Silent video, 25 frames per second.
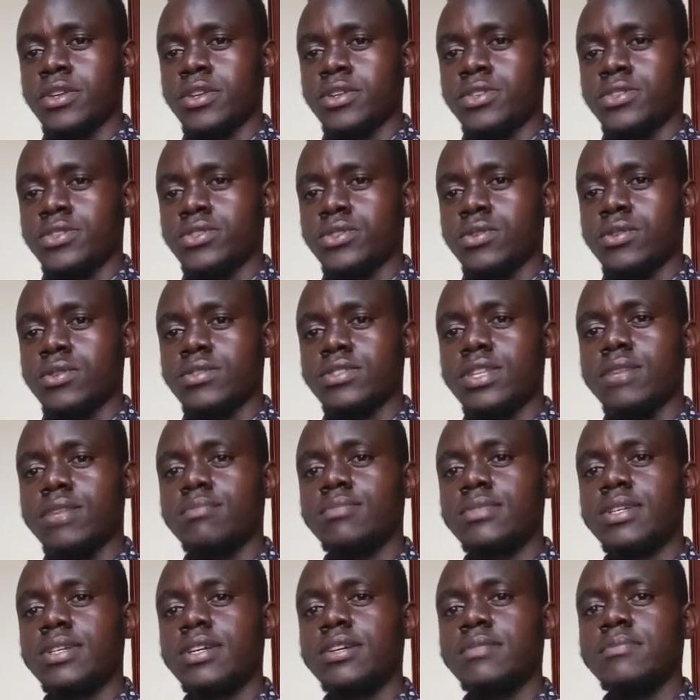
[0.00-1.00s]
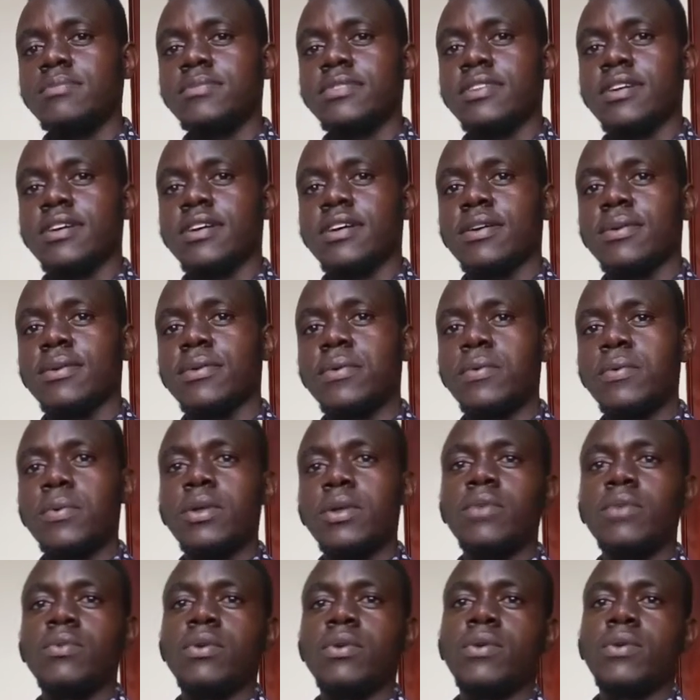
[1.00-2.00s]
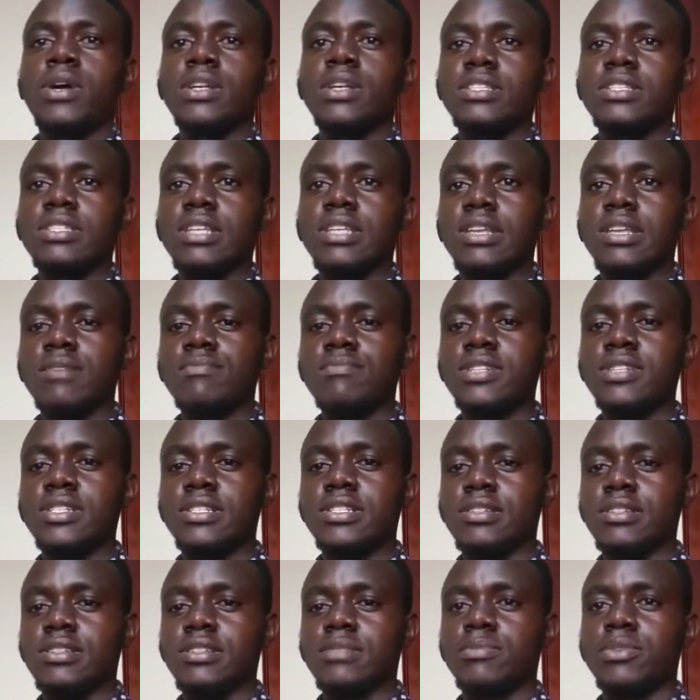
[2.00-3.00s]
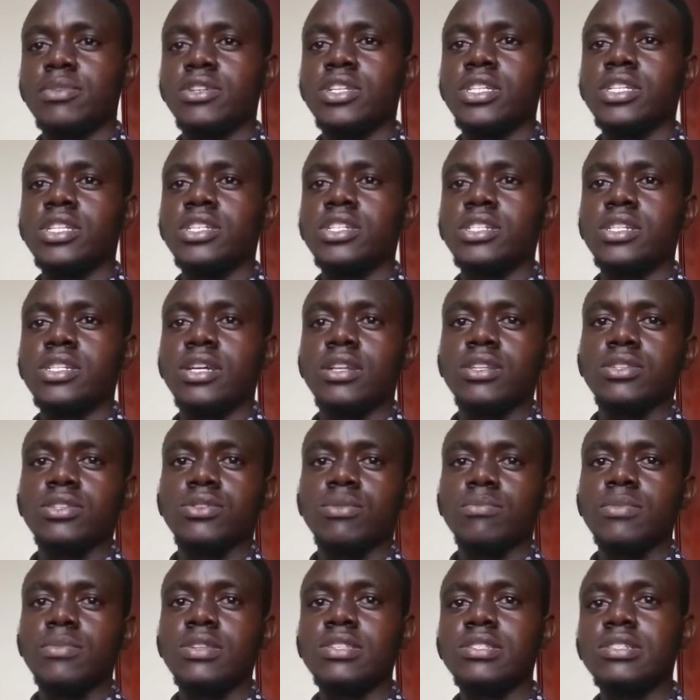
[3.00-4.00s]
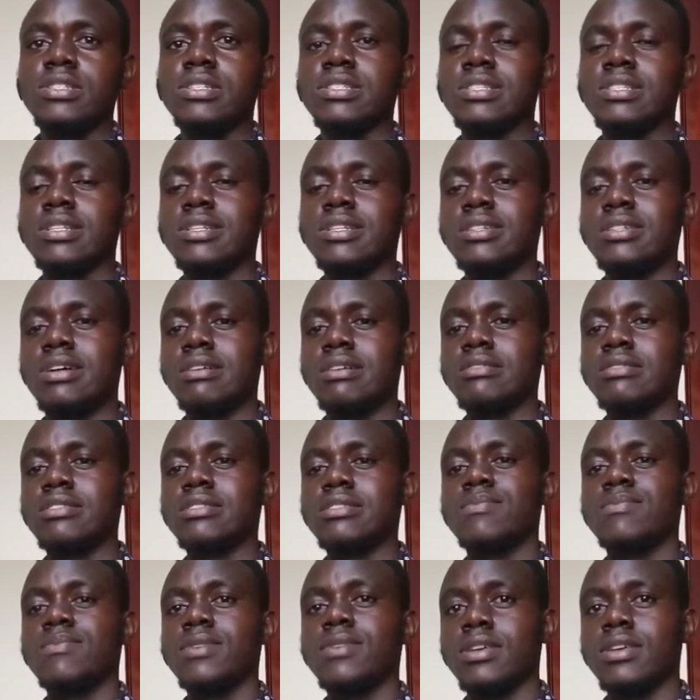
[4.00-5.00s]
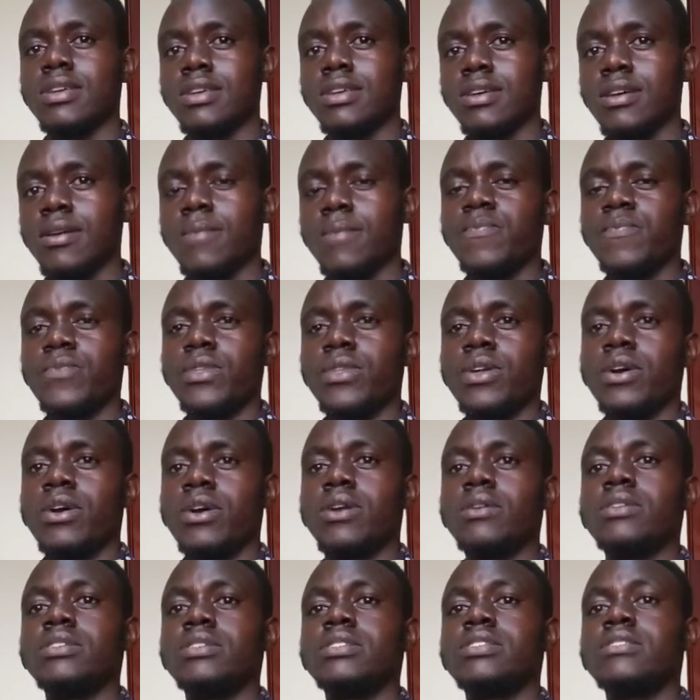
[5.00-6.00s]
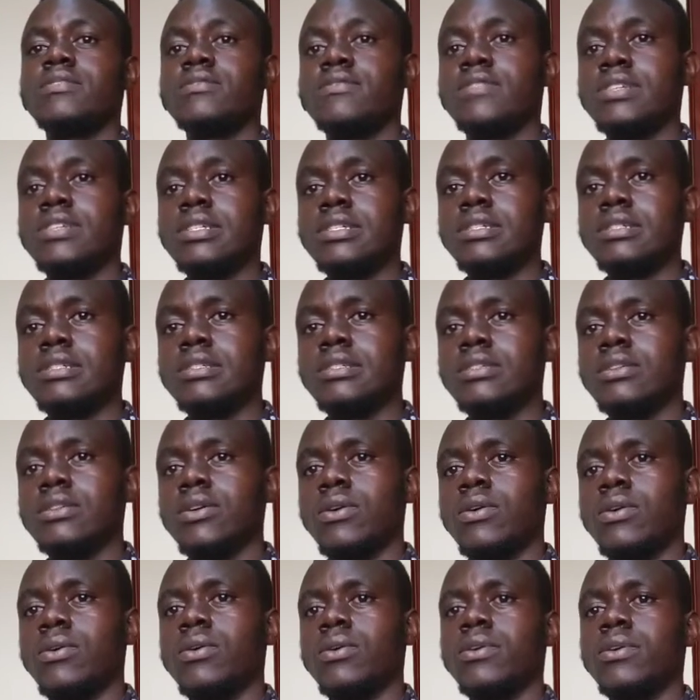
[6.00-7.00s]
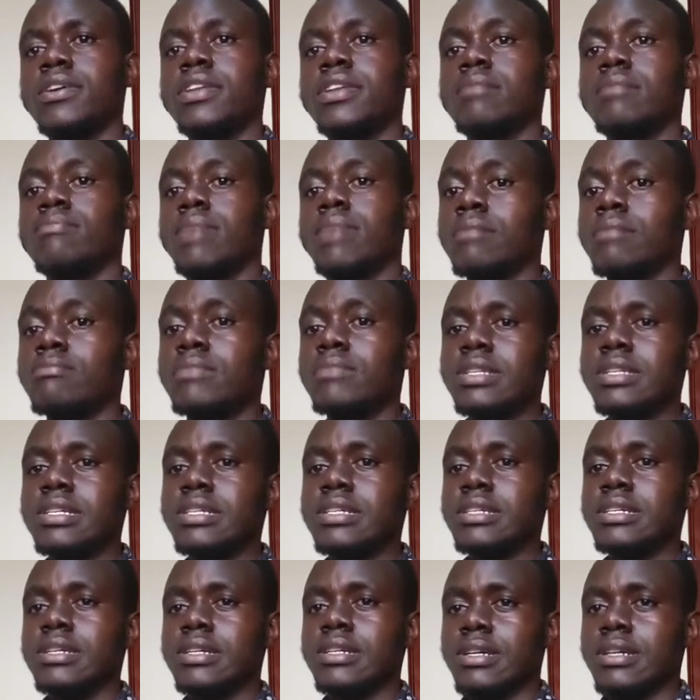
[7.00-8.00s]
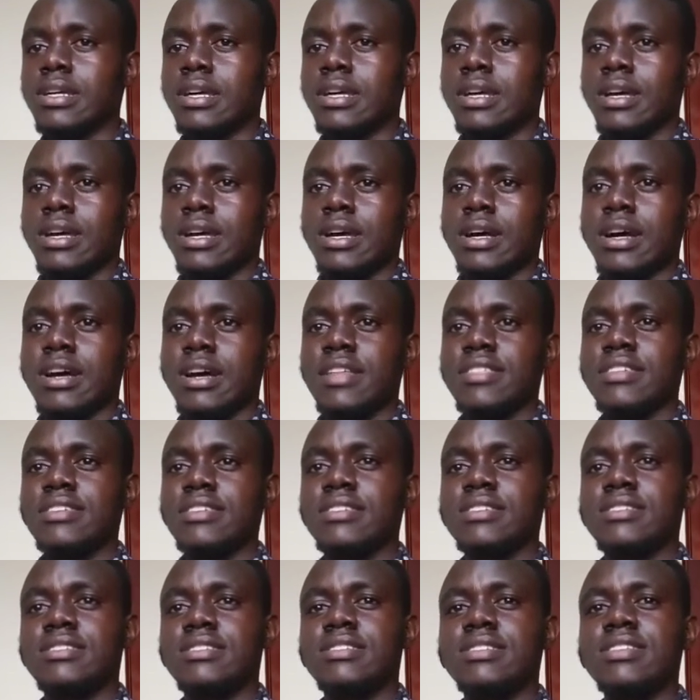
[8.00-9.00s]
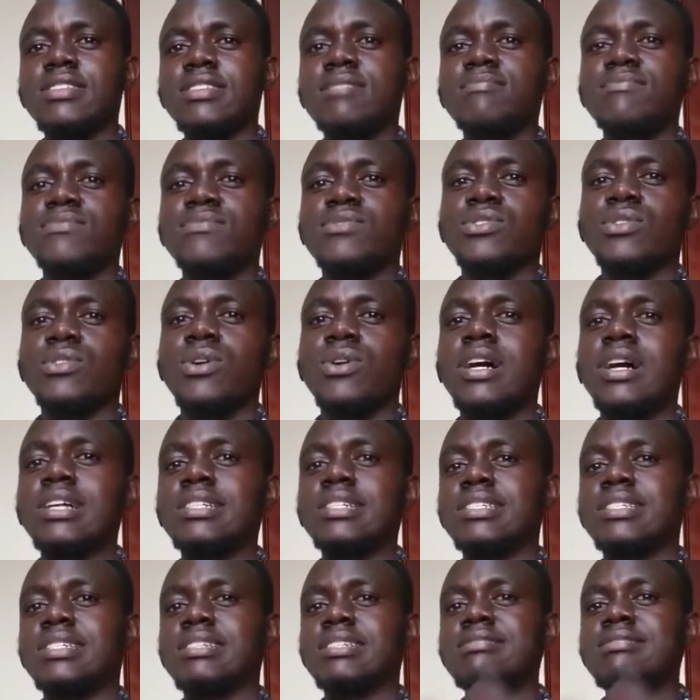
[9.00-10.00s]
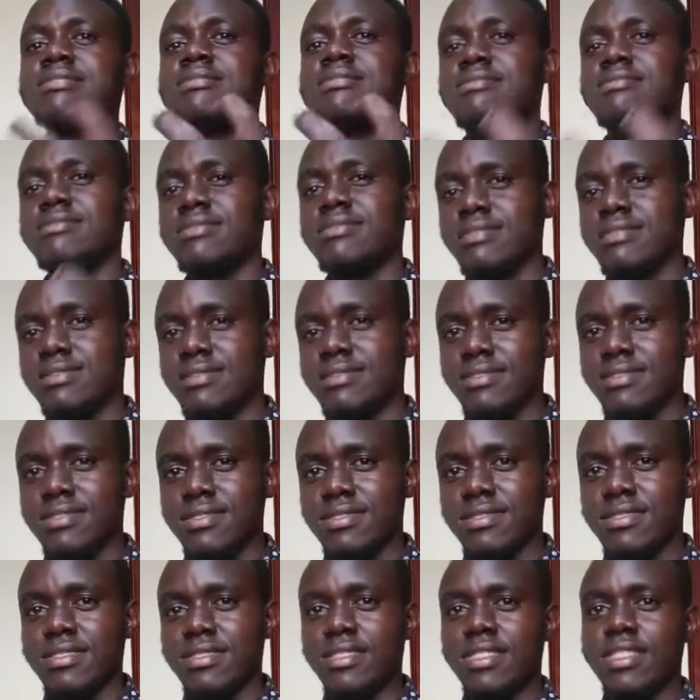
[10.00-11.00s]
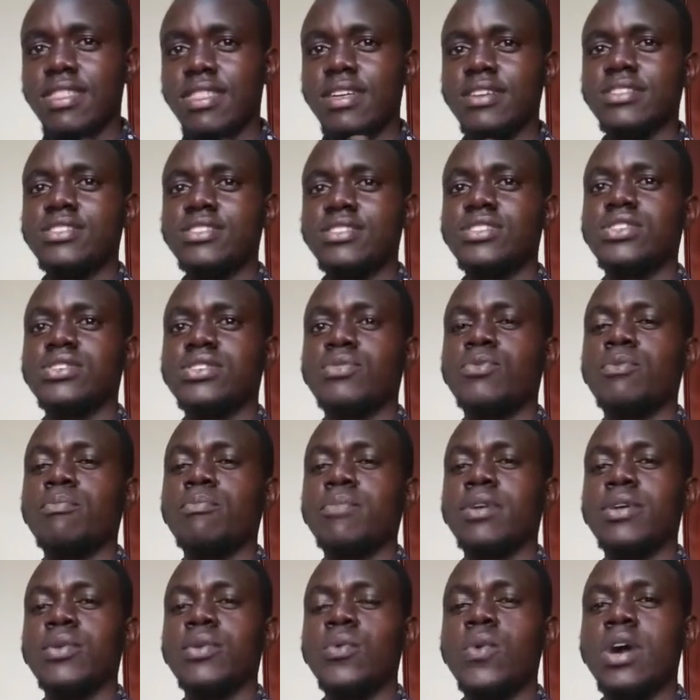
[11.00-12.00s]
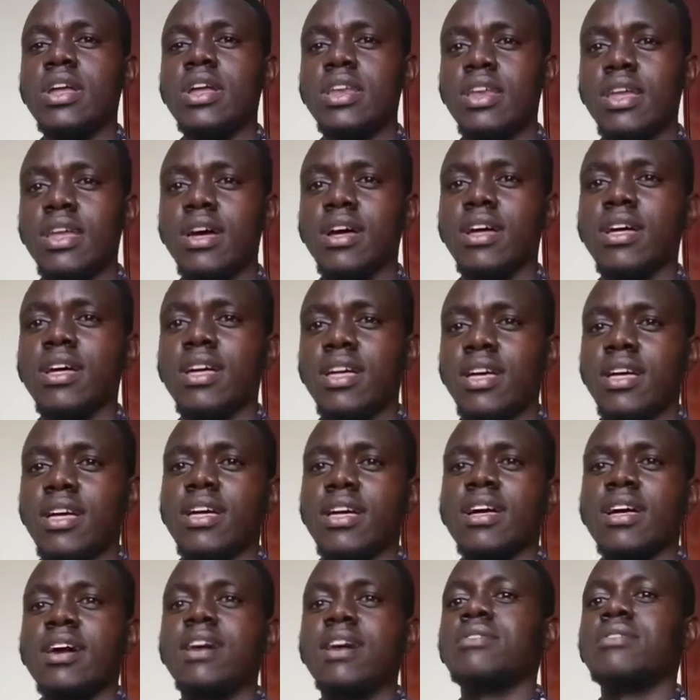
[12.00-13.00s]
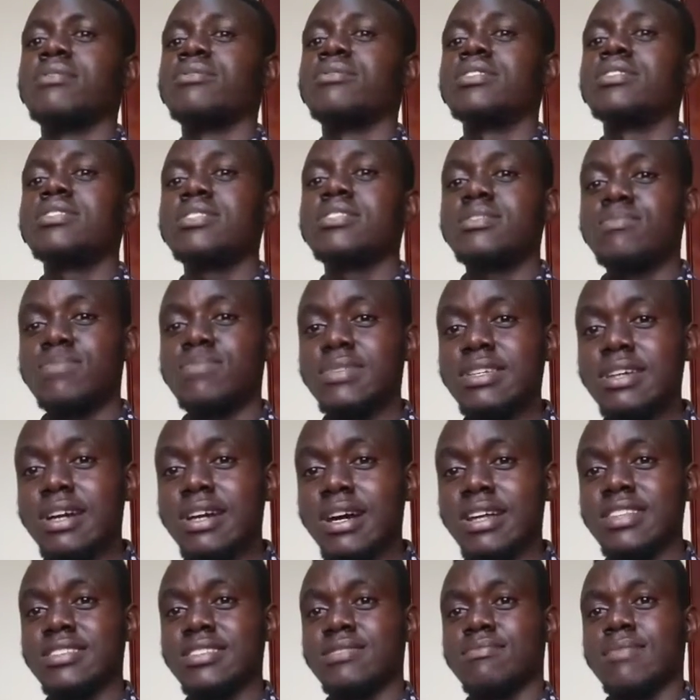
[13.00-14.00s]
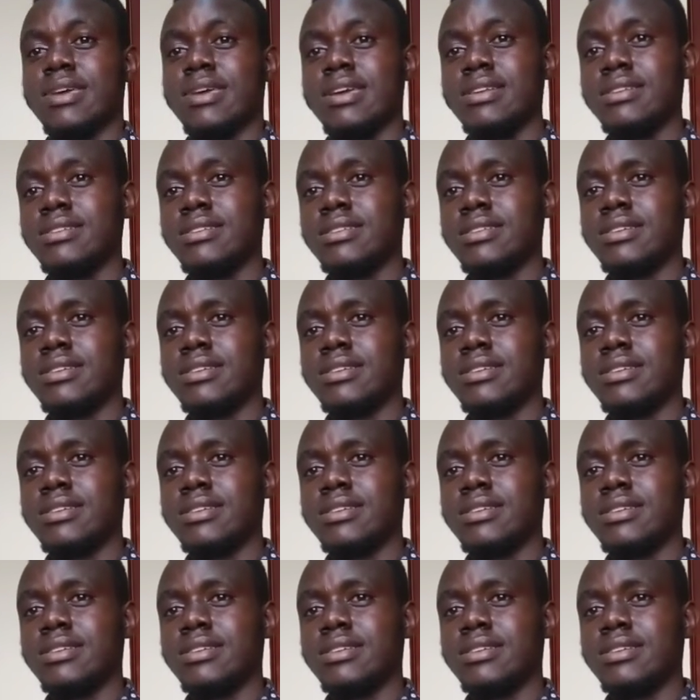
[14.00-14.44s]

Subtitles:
So sometimes when we watch celebrities, politicians, or business leaders speak on TVs or in public, they seem so at ease that we may wonder, are great speakers made,